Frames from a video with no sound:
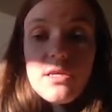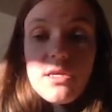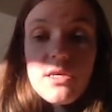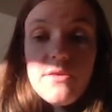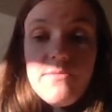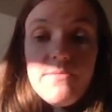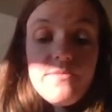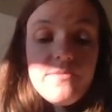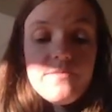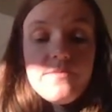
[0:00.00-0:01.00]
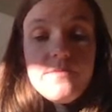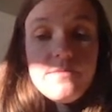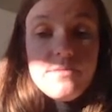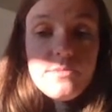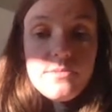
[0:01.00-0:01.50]
in
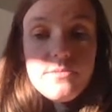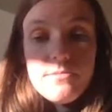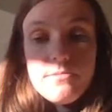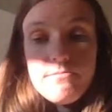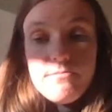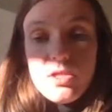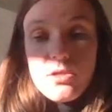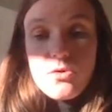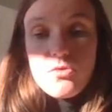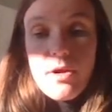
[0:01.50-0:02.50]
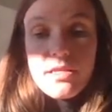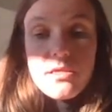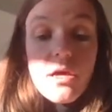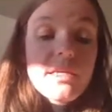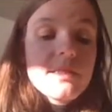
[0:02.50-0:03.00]
the correct
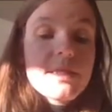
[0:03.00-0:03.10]
lines